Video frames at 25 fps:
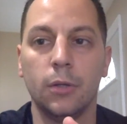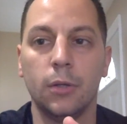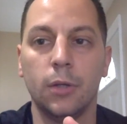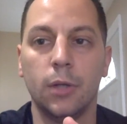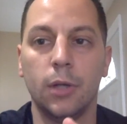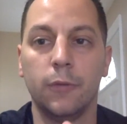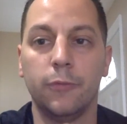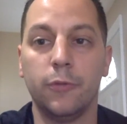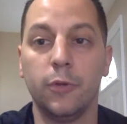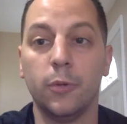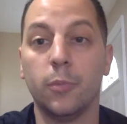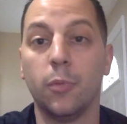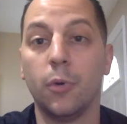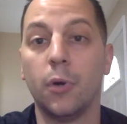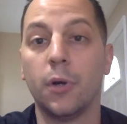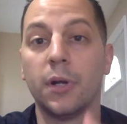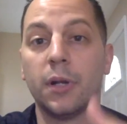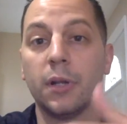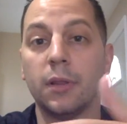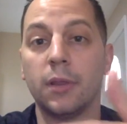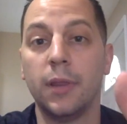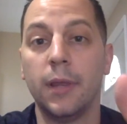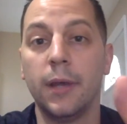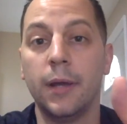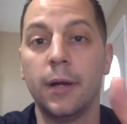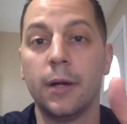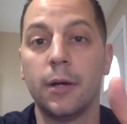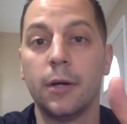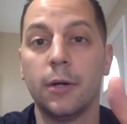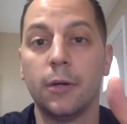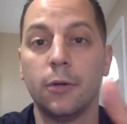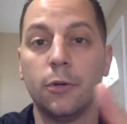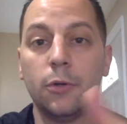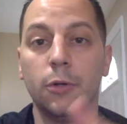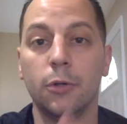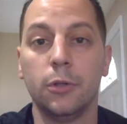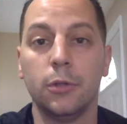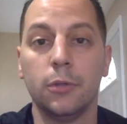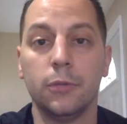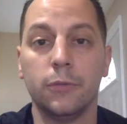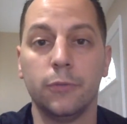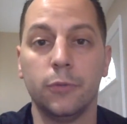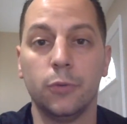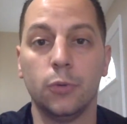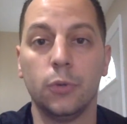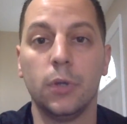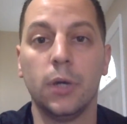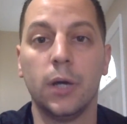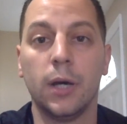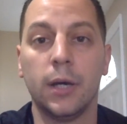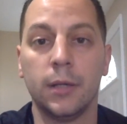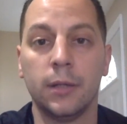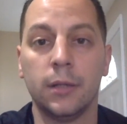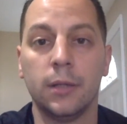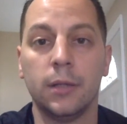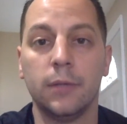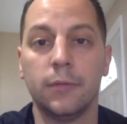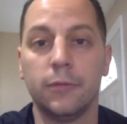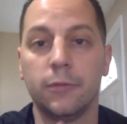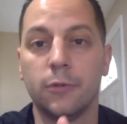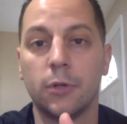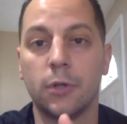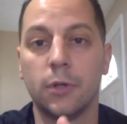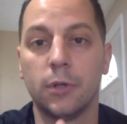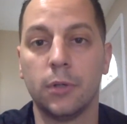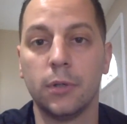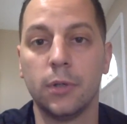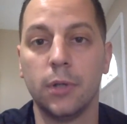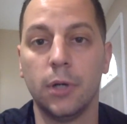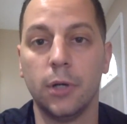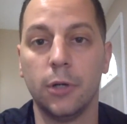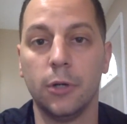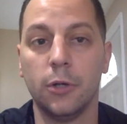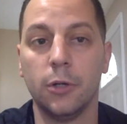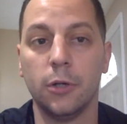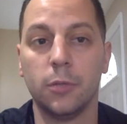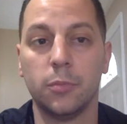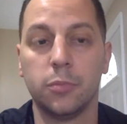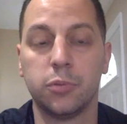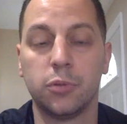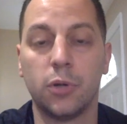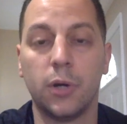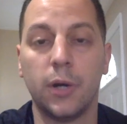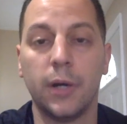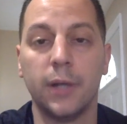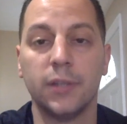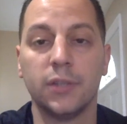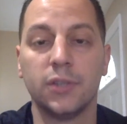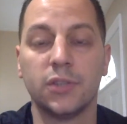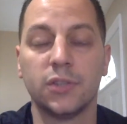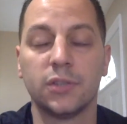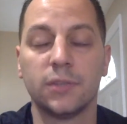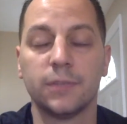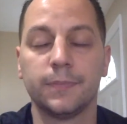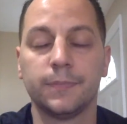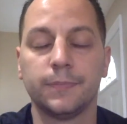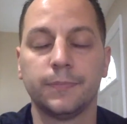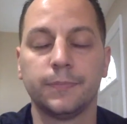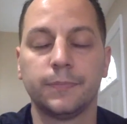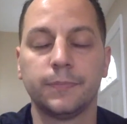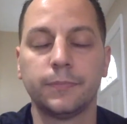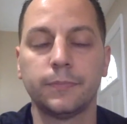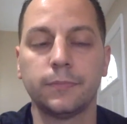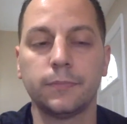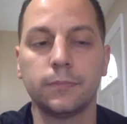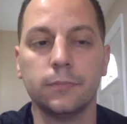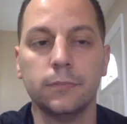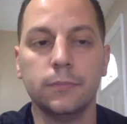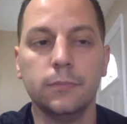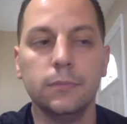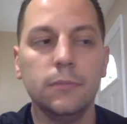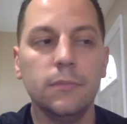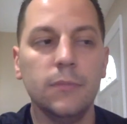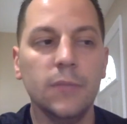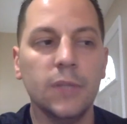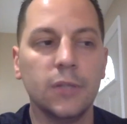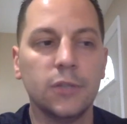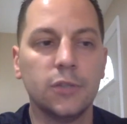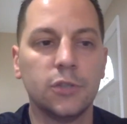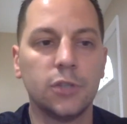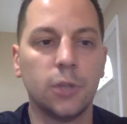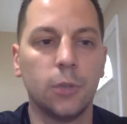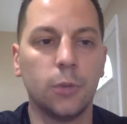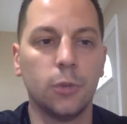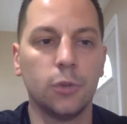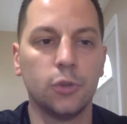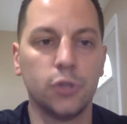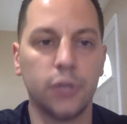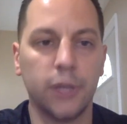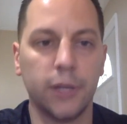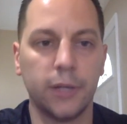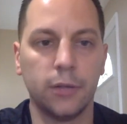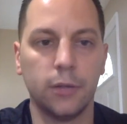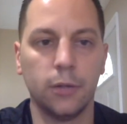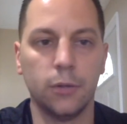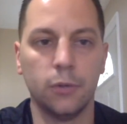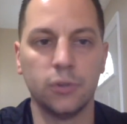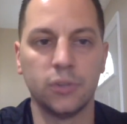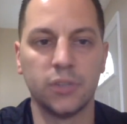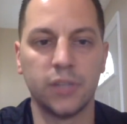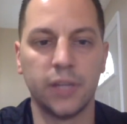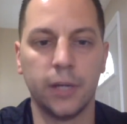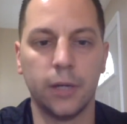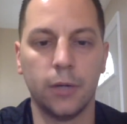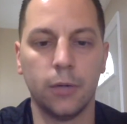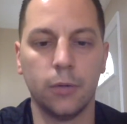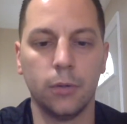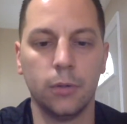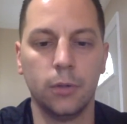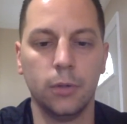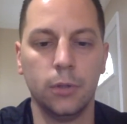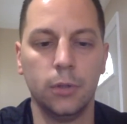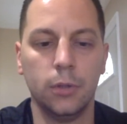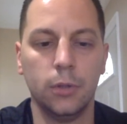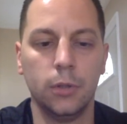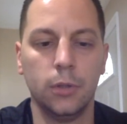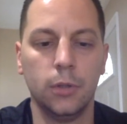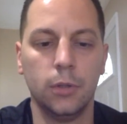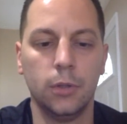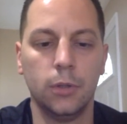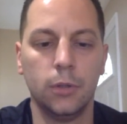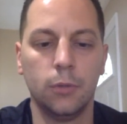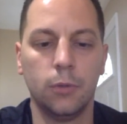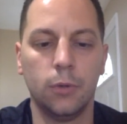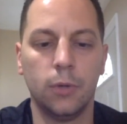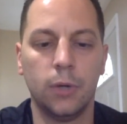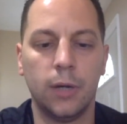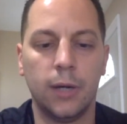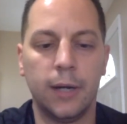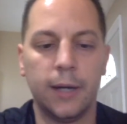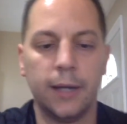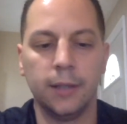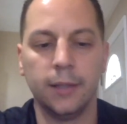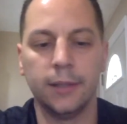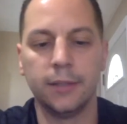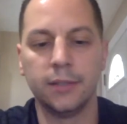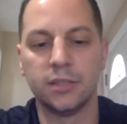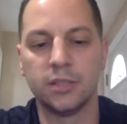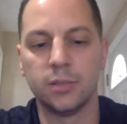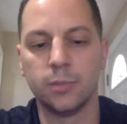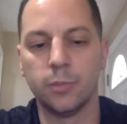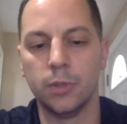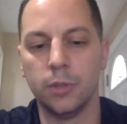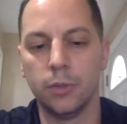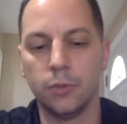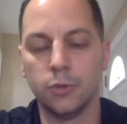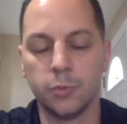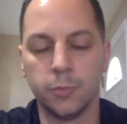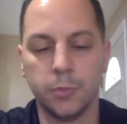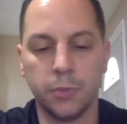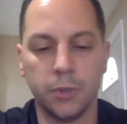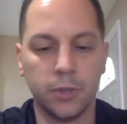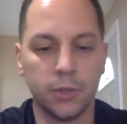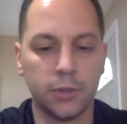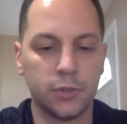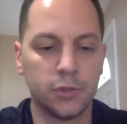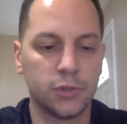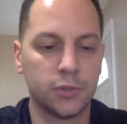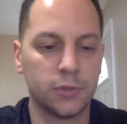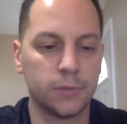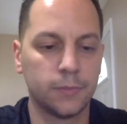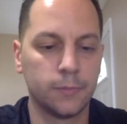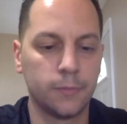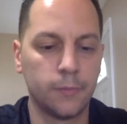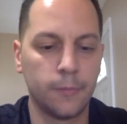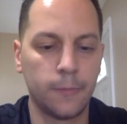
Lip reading: if you bought it there, could you have gotten it for a good price? So we'll check those out. We'll highlight some of those books